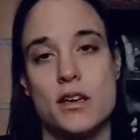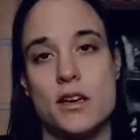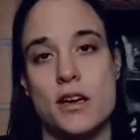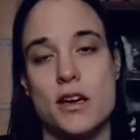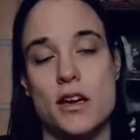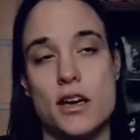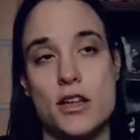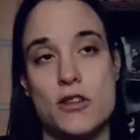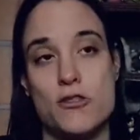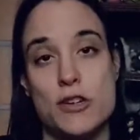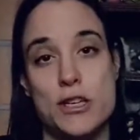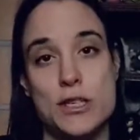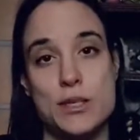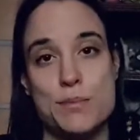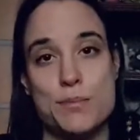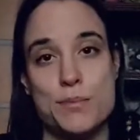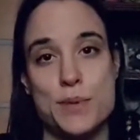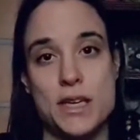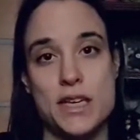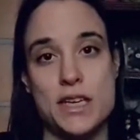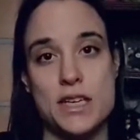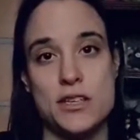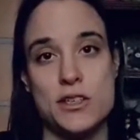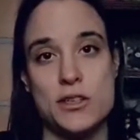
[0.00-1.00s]
The reason
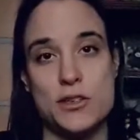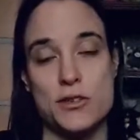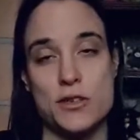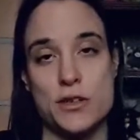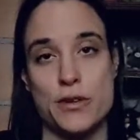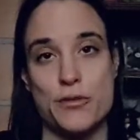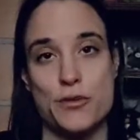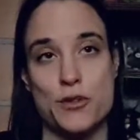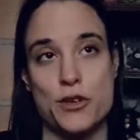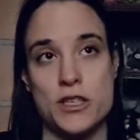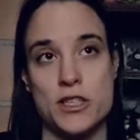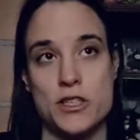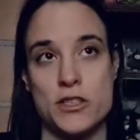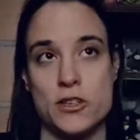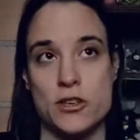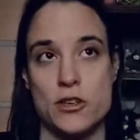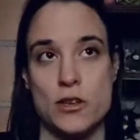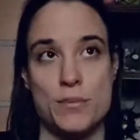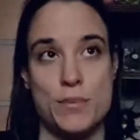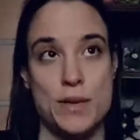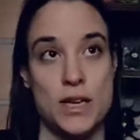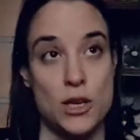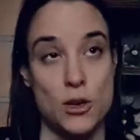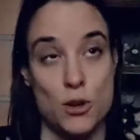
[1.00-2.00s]
being is because otherwise it's
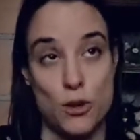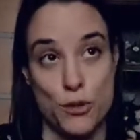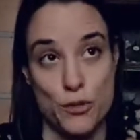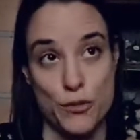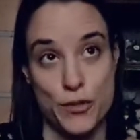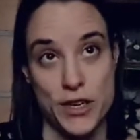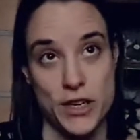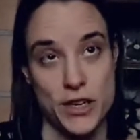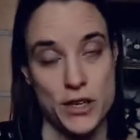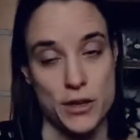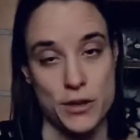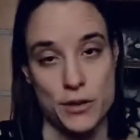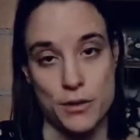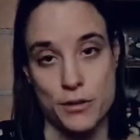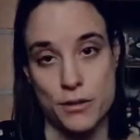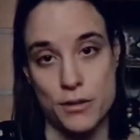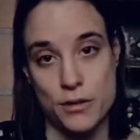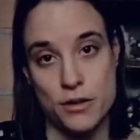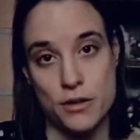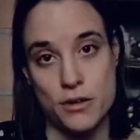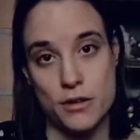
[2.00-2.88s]
going to be a long video,